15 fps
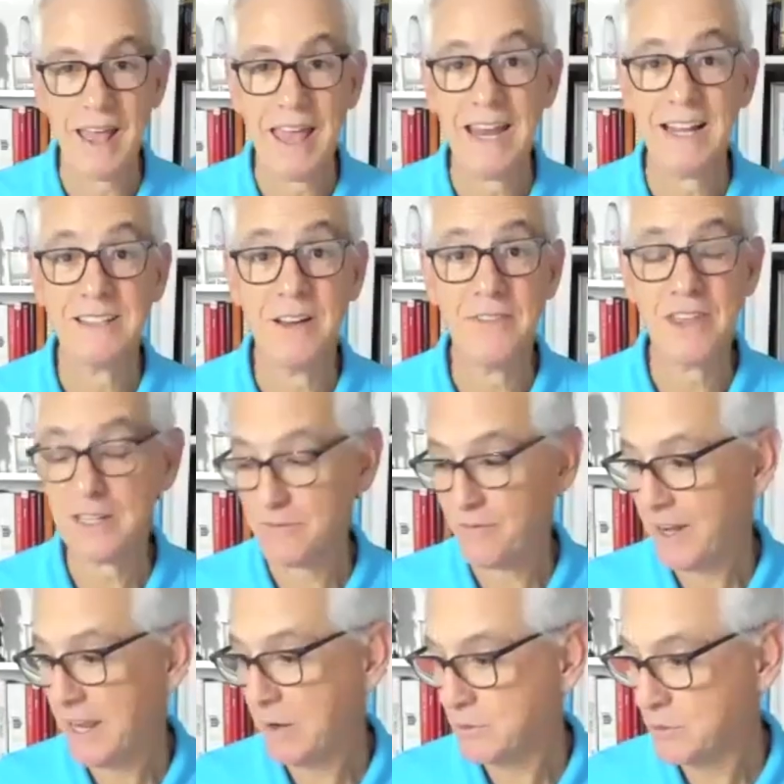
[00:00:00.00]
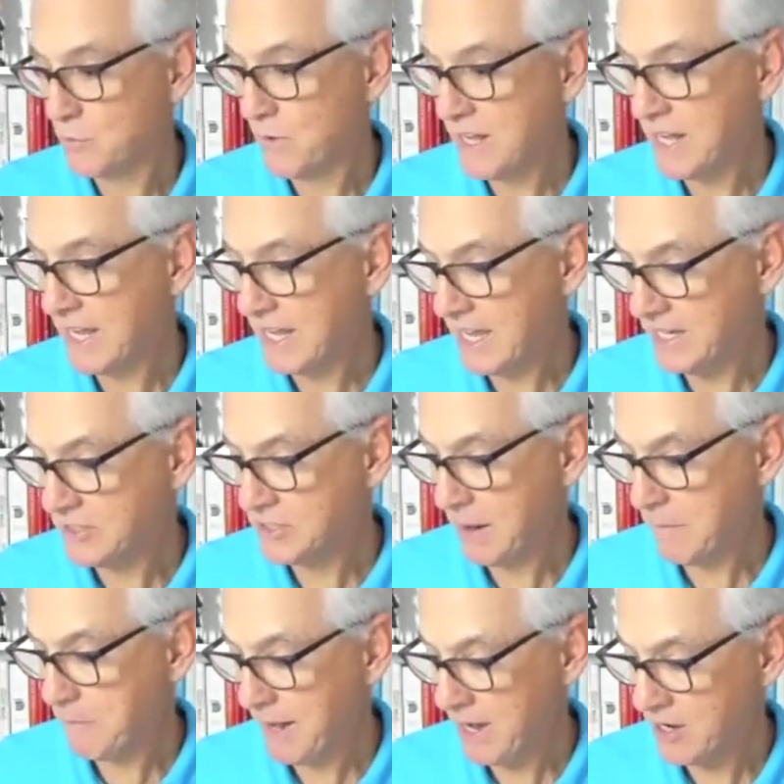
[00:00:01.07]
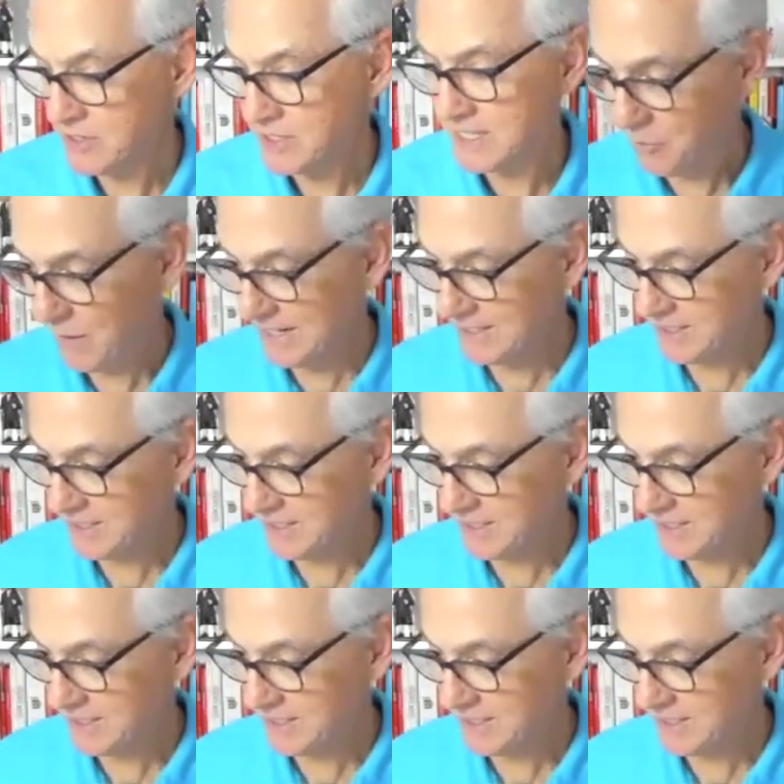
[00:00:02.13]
and I love that. It's funny. I was reading Jay Baer's great